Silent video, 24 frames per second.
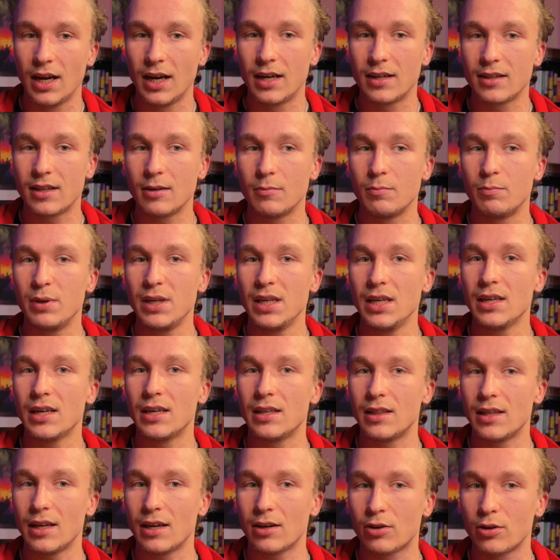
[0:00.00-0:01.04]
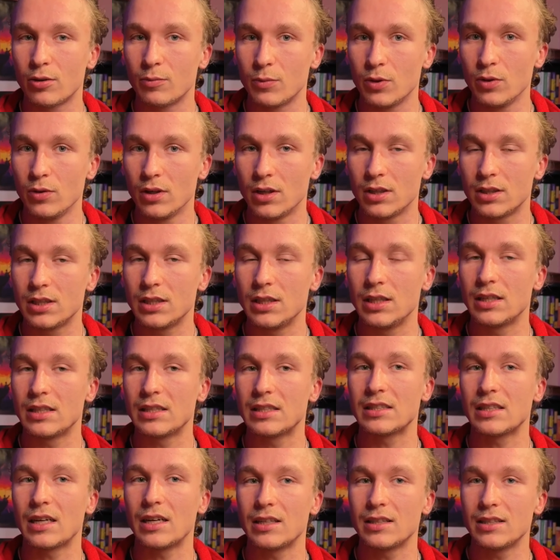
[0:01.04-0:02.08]
then being in their community and
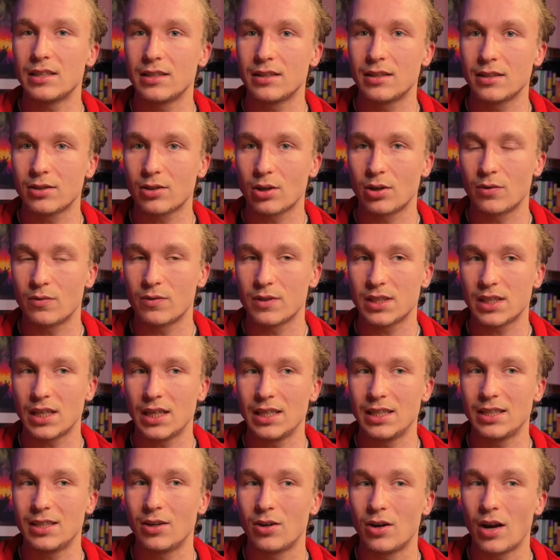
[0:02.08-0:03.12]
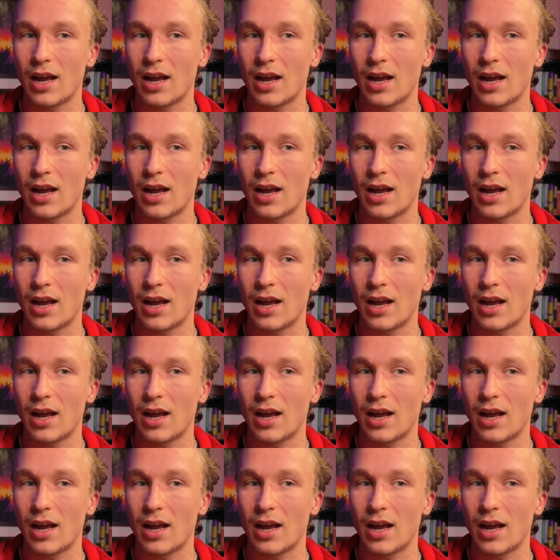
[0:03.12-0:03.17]
starting this conversation